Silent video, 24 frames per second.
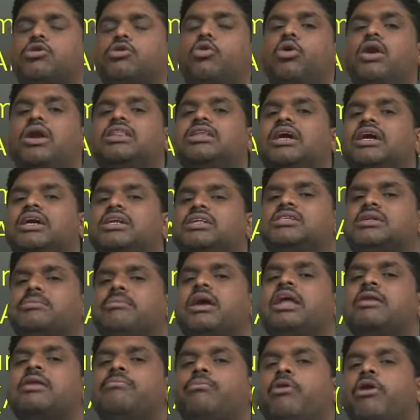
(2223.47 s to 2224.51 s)
Only that
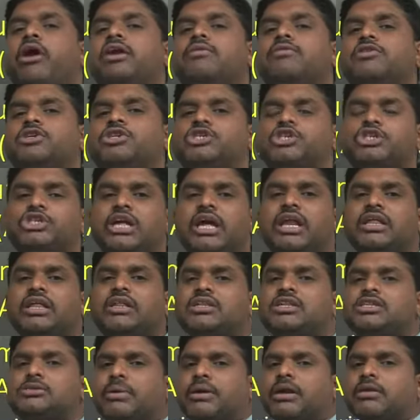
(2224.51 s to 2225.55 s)
main point which is there in
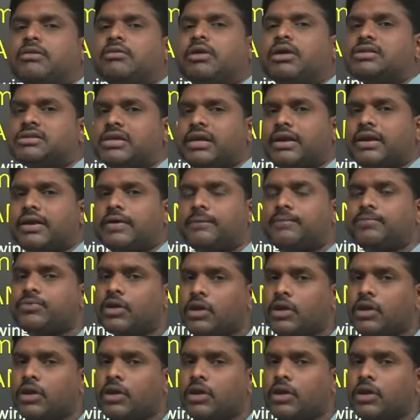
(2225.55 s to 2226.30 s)
this particular site.